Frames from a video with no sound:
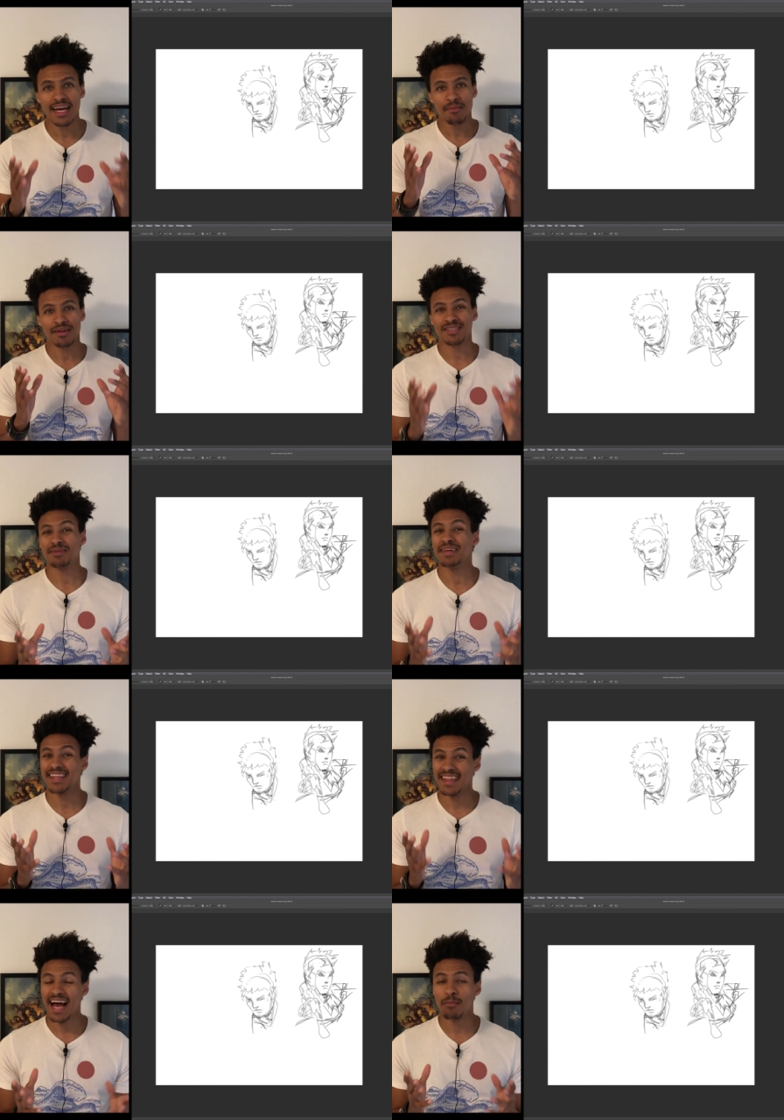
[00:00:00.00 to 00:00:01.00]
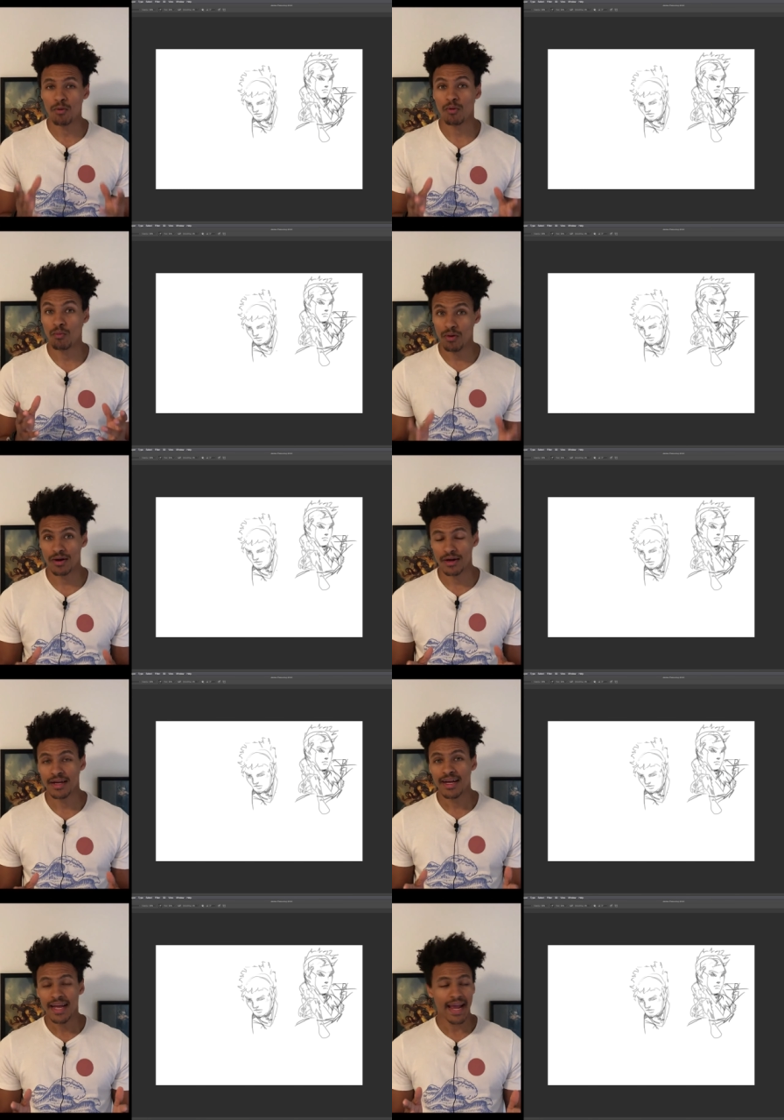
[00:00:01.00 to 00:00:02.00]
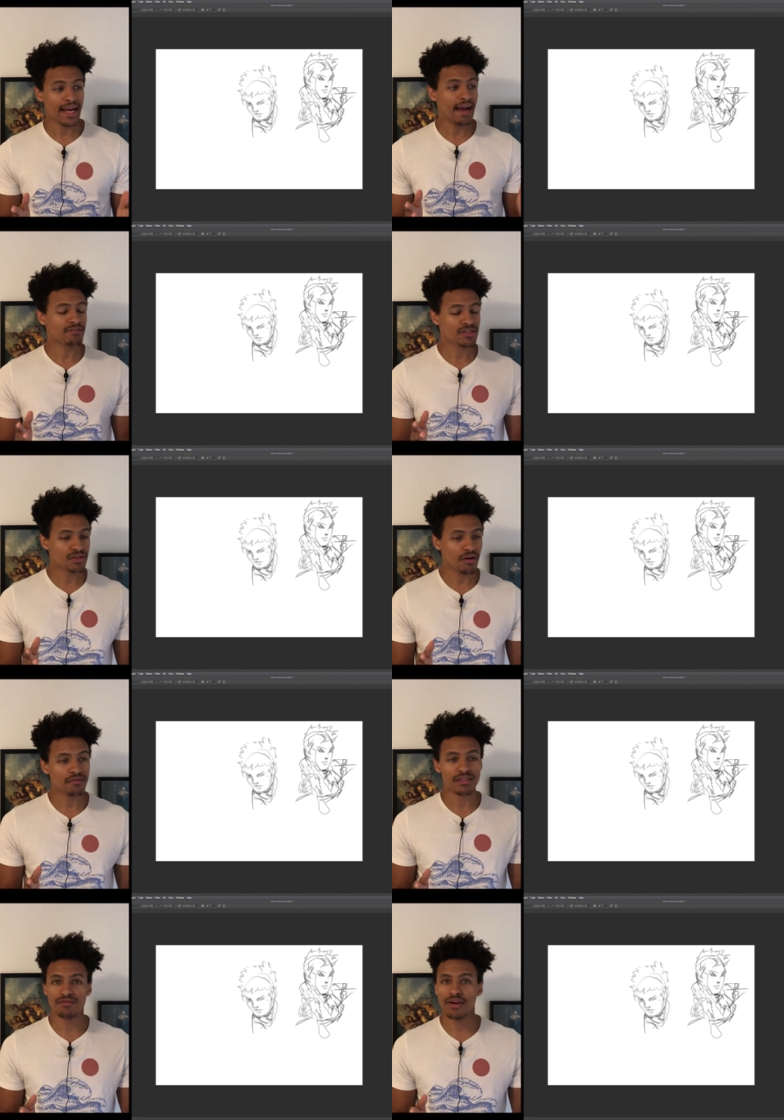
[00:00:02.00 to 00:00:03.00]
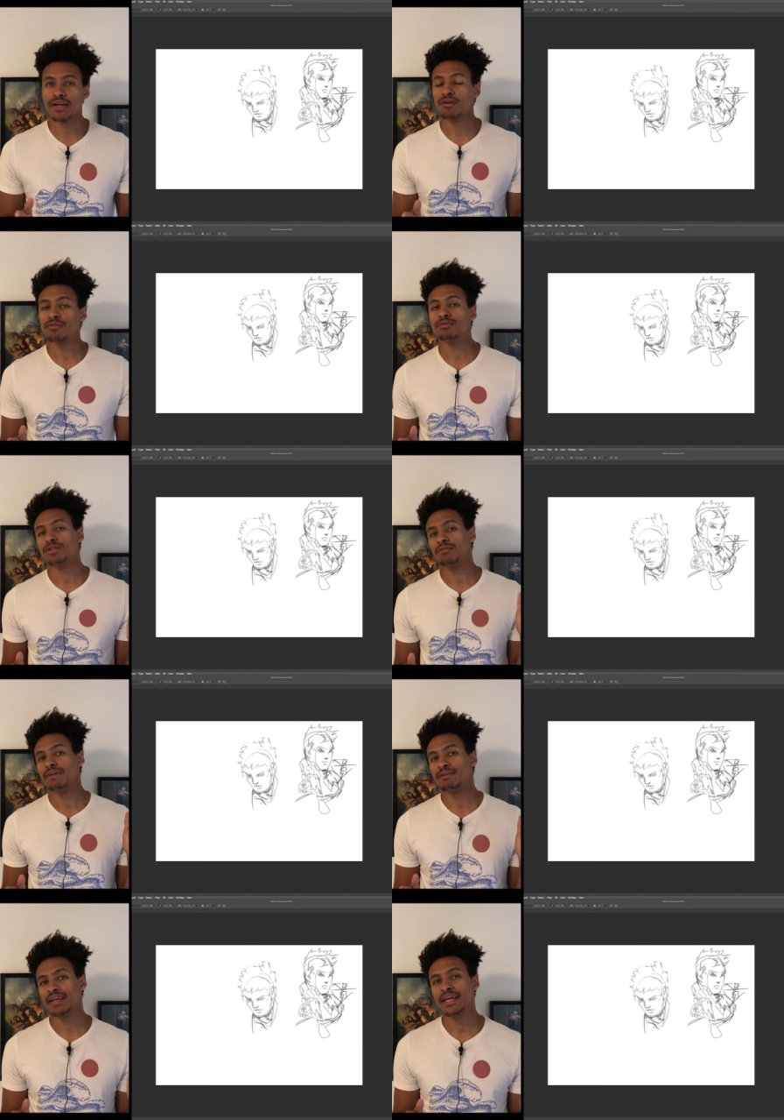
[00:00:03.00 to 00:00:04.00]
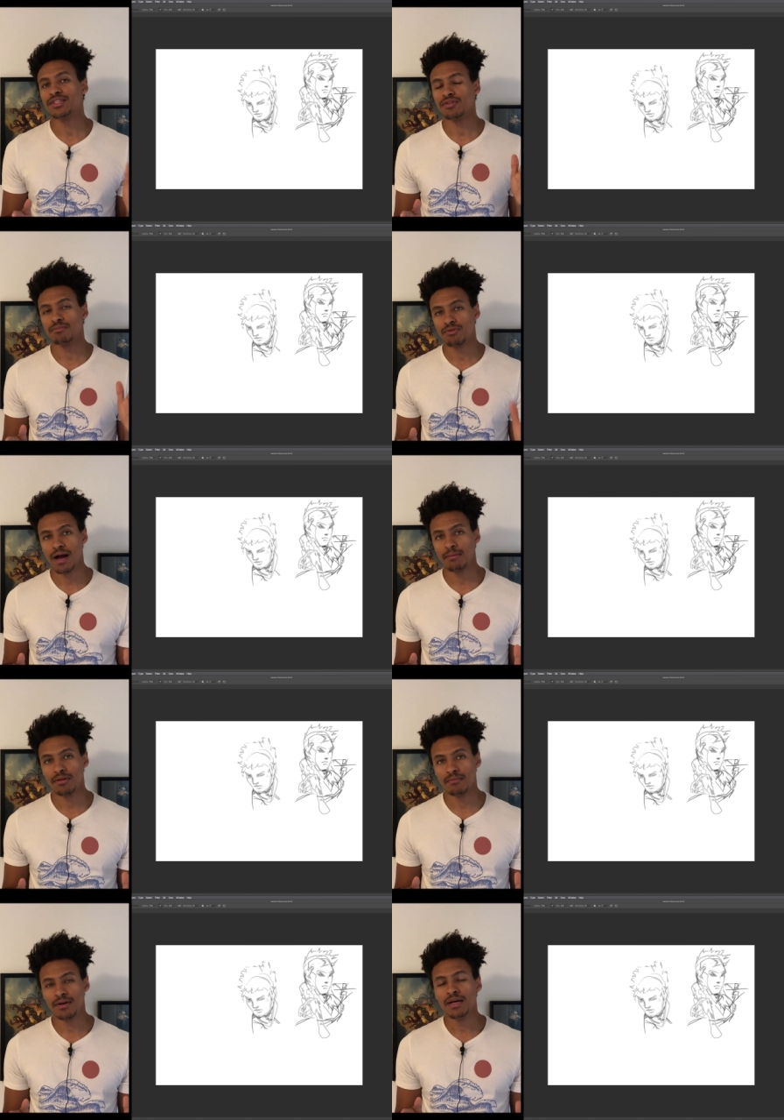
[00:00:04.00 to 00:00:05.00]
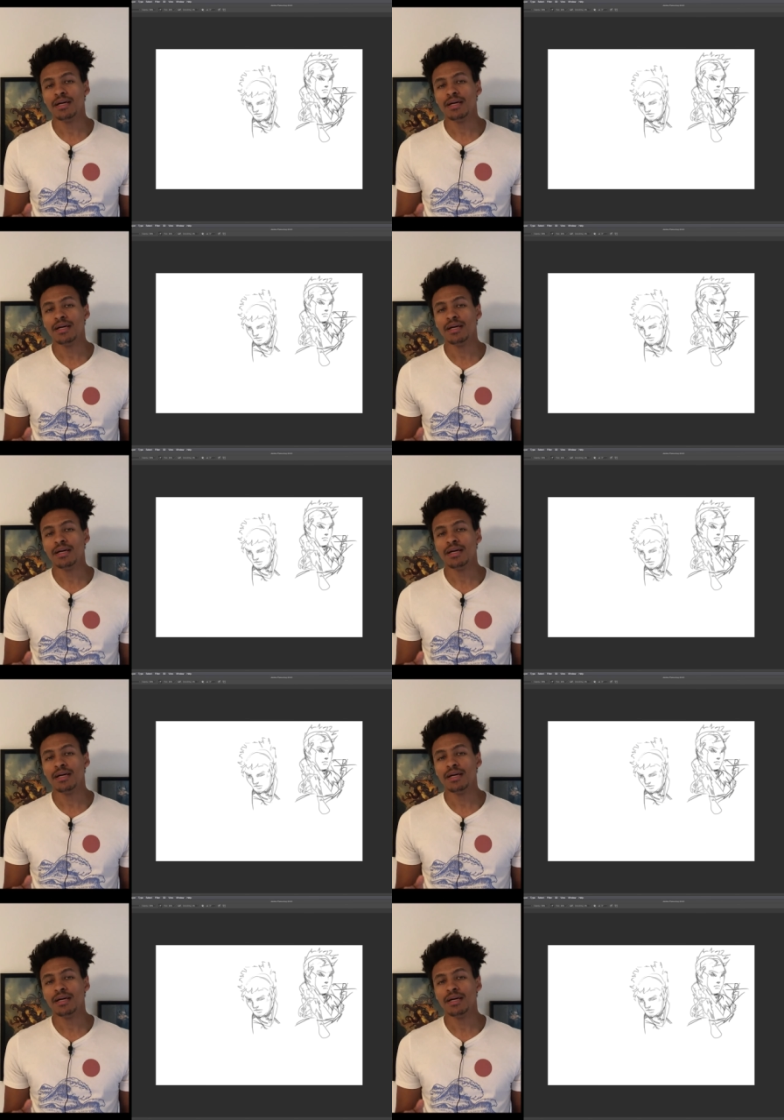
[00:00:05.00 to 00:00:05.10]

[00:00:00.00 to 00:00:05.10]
but it's gonna be a lot more work and I have to solve this very crucial foundational problem.